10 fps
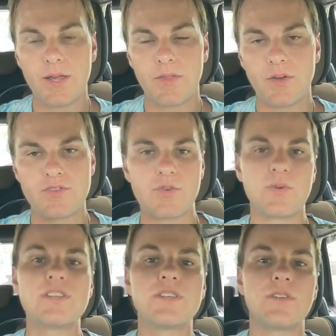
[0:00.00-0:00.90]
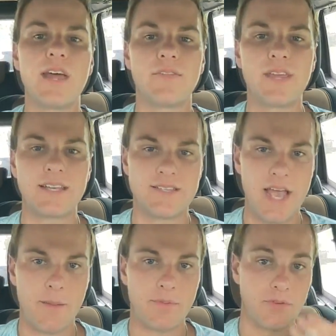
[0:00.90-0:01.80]
There's a reason that things
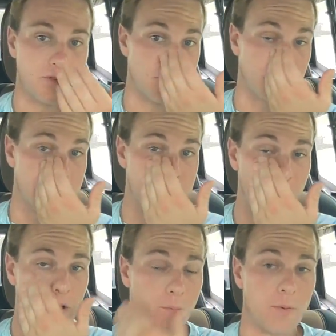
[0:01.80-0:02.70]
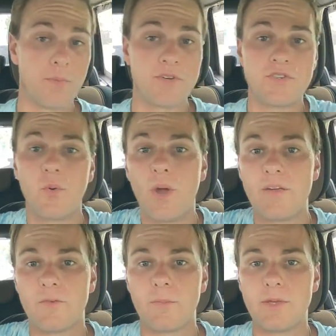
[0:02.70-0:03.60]
happen. There's a reason why we're pushed away
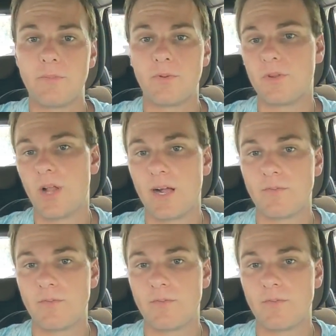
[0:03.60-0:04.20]
from people in life.